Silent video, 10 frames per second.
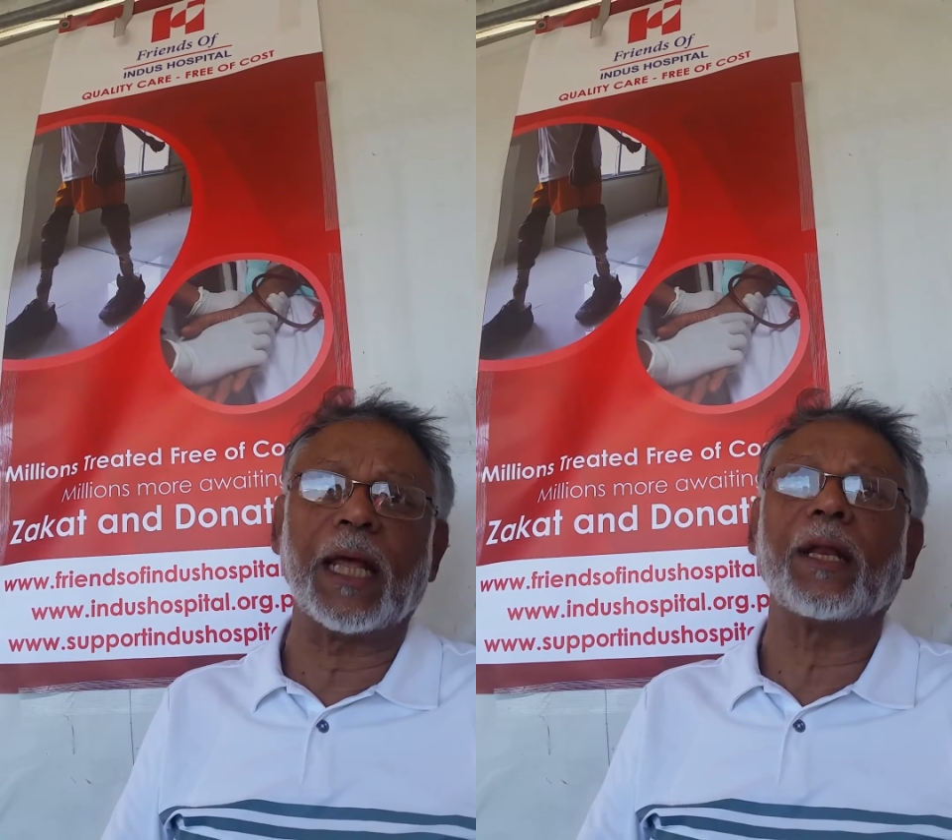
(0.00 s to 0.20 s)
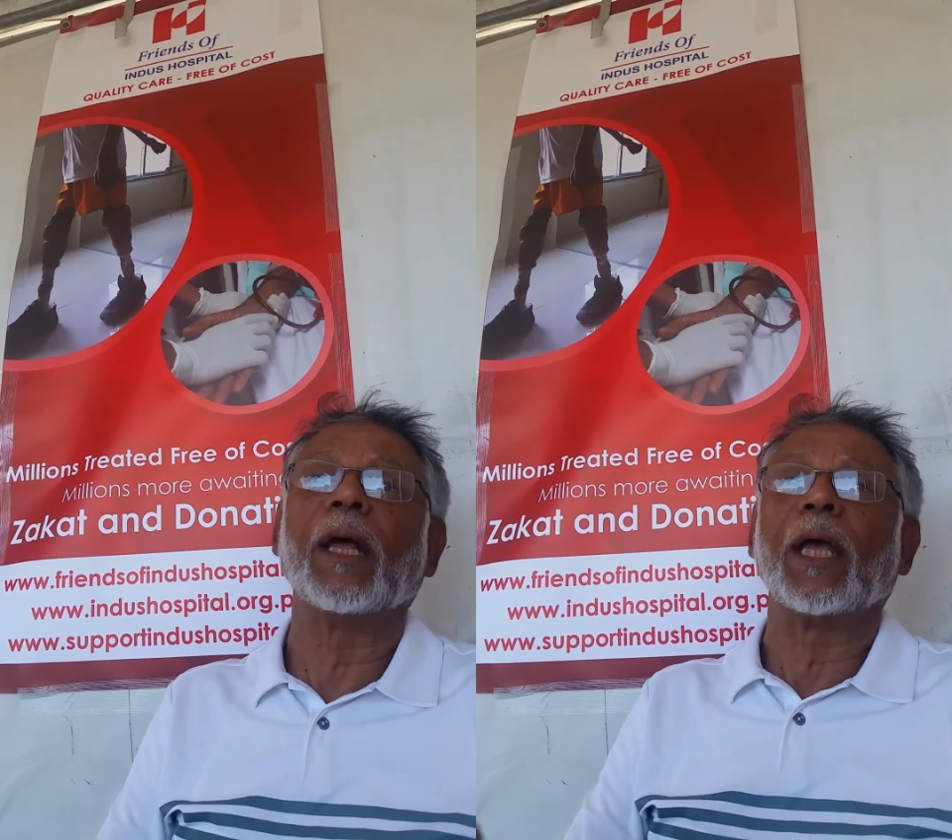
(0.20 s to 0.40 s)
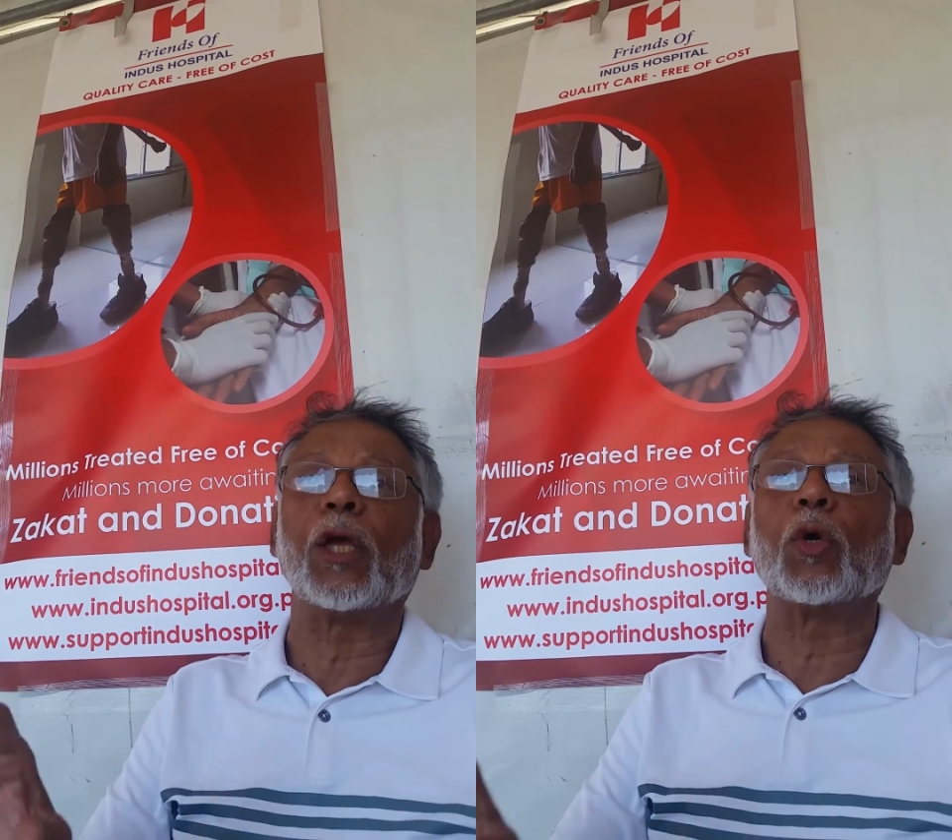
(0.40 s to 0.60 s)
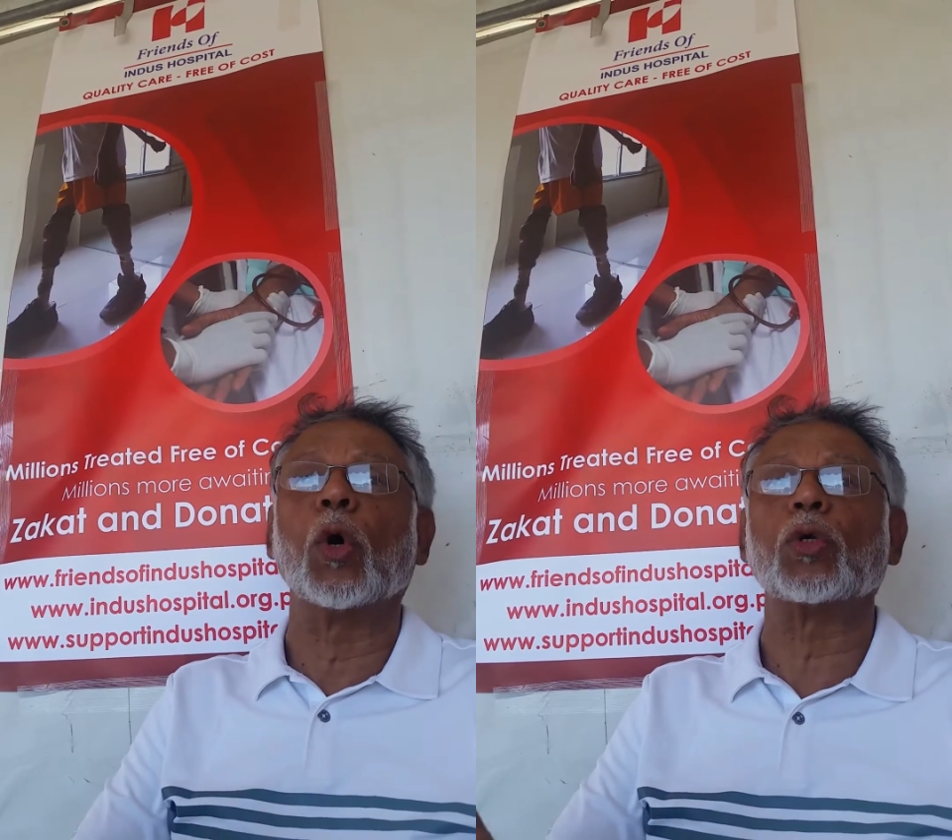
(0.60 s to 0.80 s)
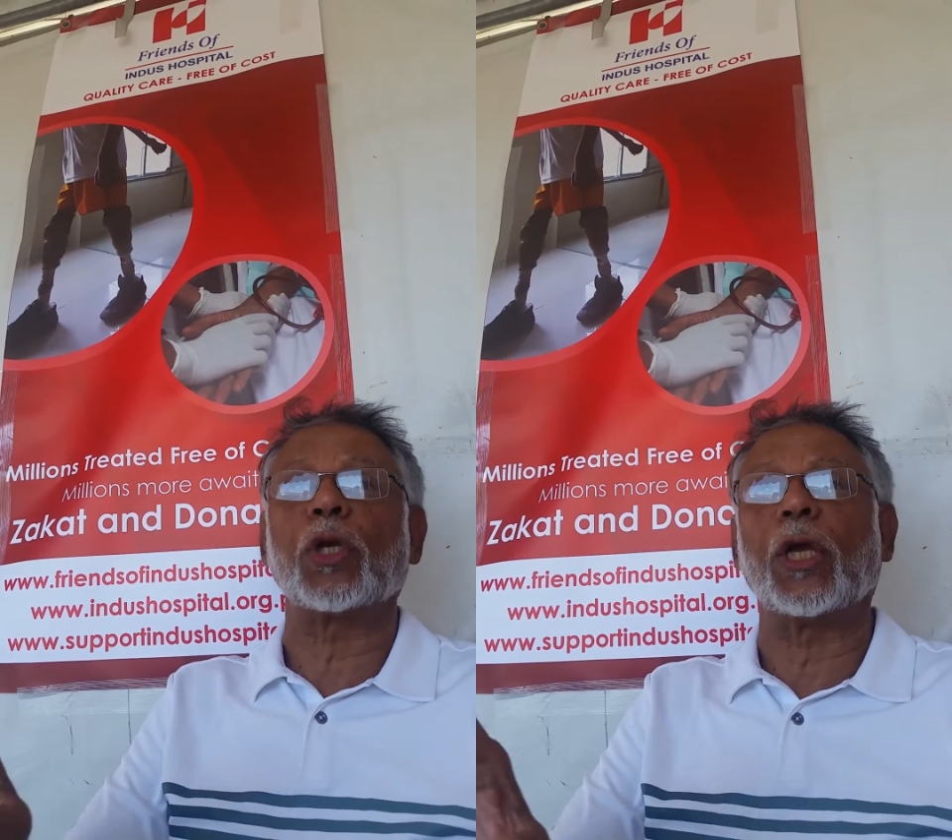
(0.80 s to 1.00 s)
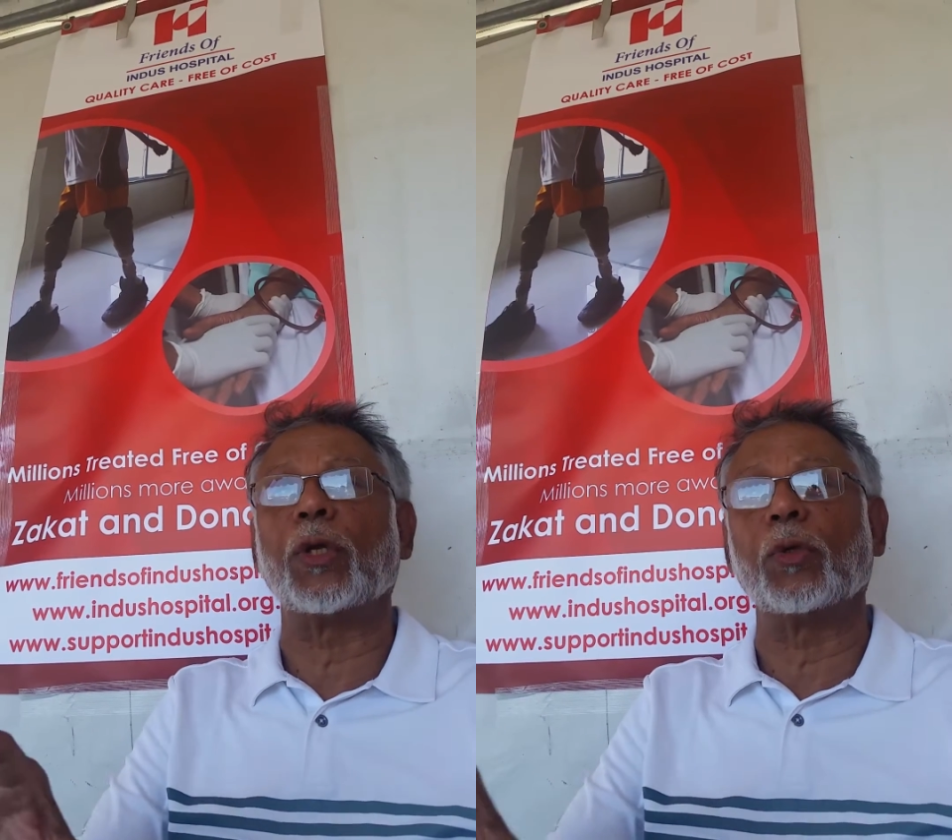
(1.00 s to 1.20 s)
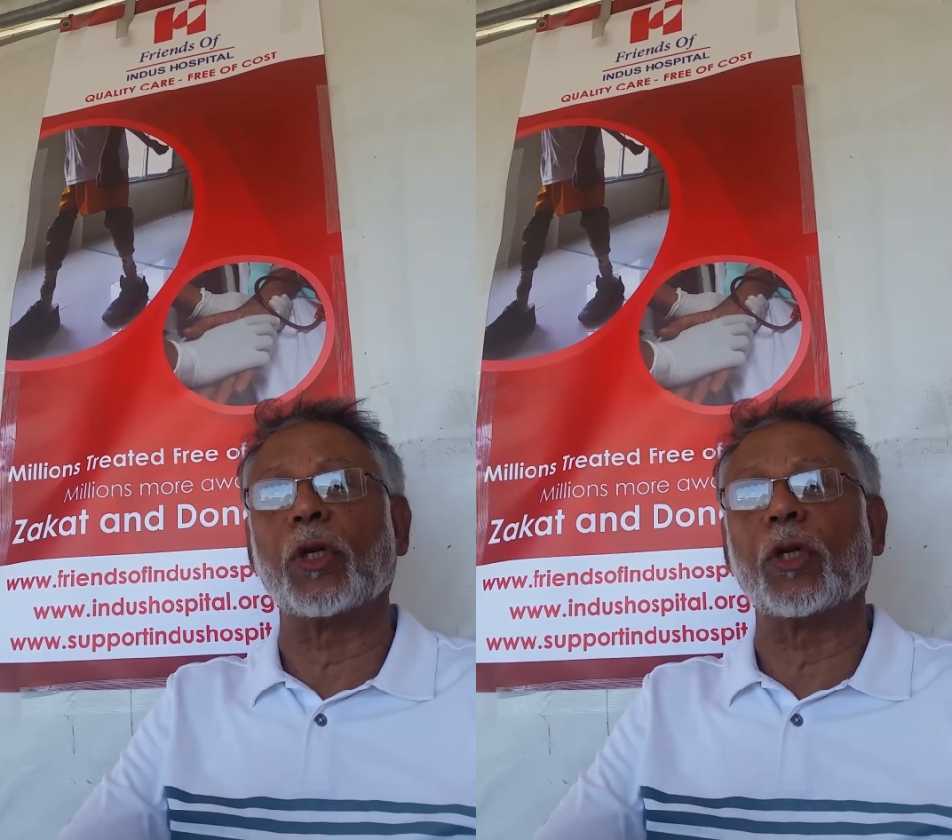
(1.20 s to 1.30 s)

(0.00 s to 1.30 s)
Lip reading: then he goes into